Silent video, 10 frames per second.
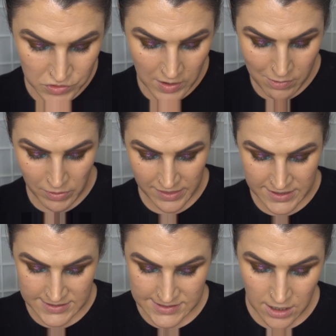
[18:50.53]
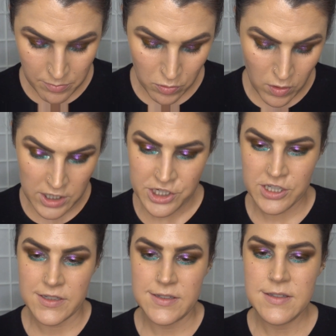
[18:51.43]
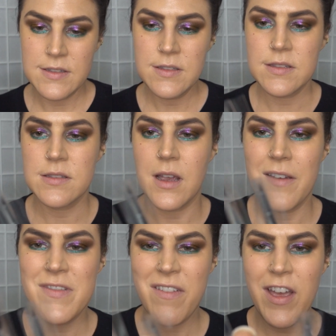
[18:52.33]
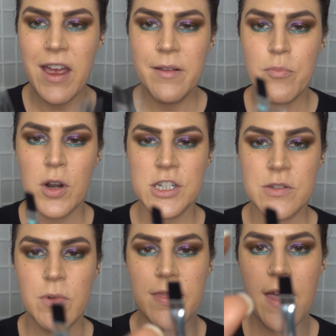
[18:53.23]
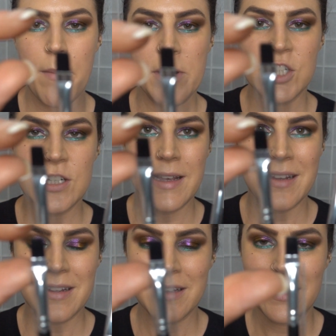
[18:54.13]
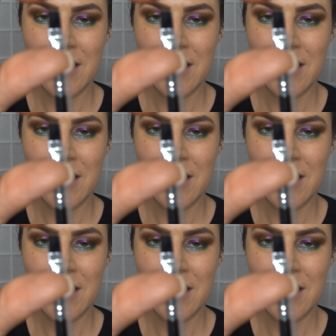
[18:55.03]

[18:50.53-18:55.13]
try one of these brushes. I've never had a brush with that much like